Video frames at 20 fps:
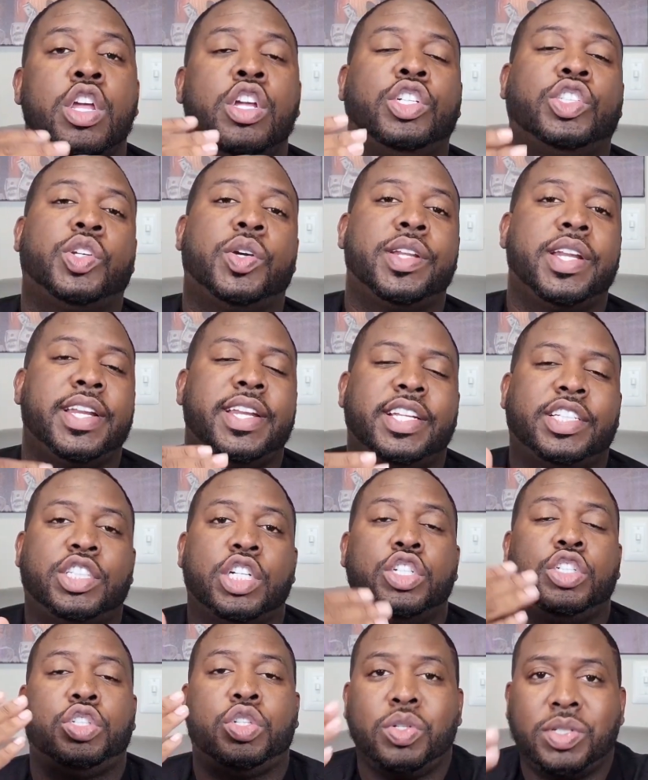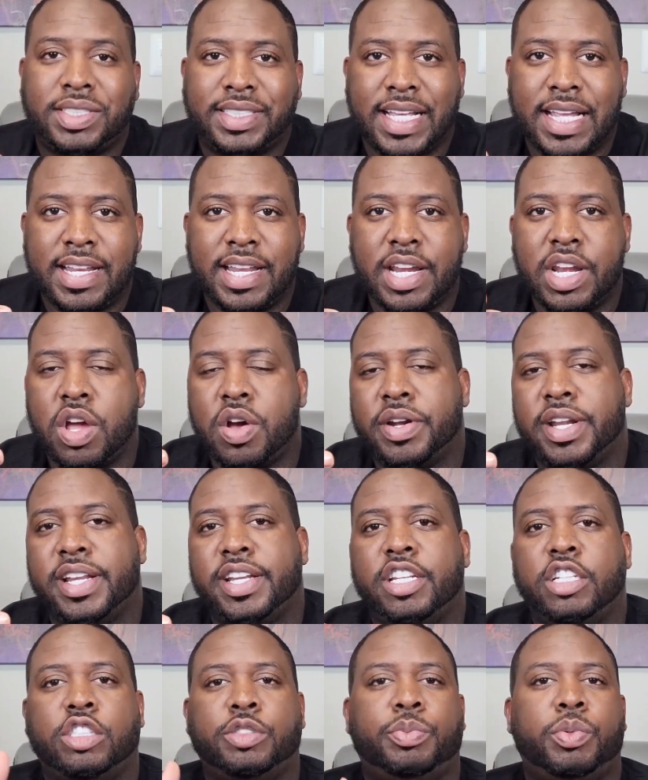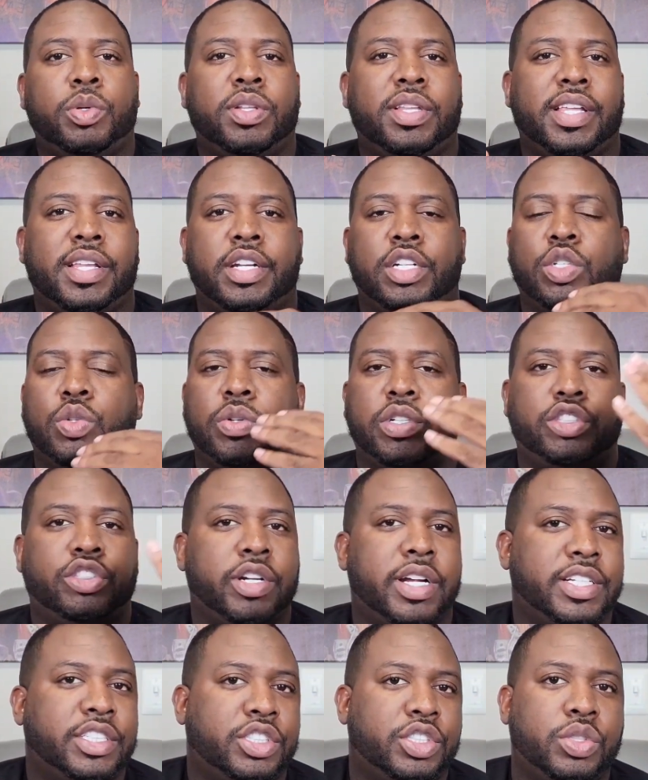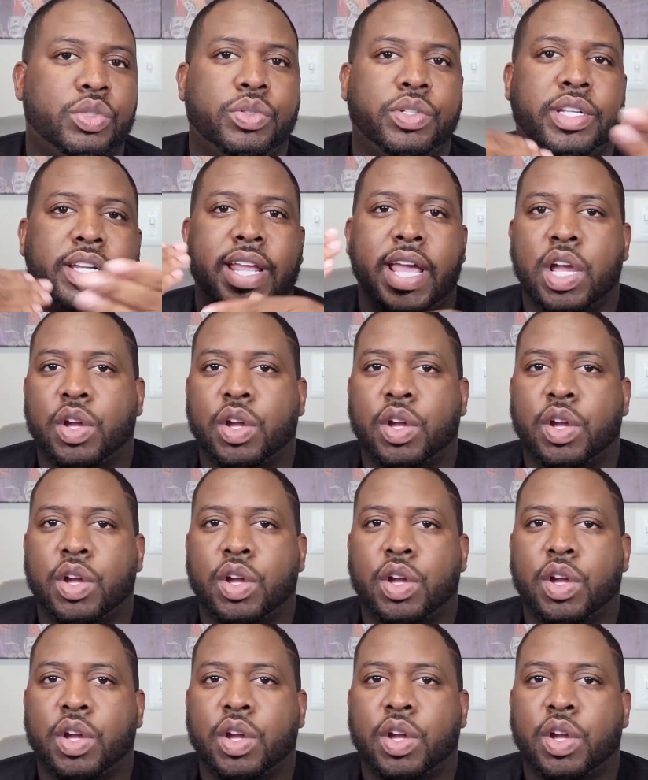So in addition to sending out a dispute letter to a TransUnion,